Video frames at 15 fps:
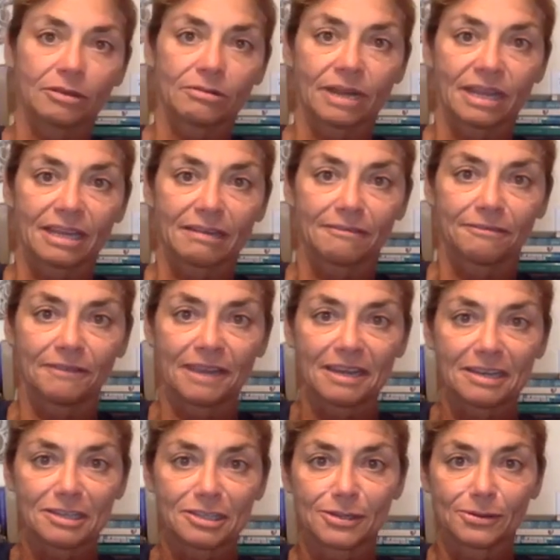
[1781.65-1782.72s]
crooked
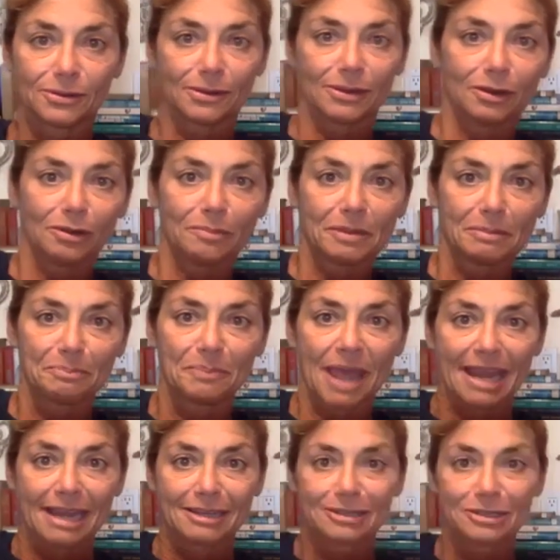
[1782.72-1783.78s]
fins, you know, the little bit bent.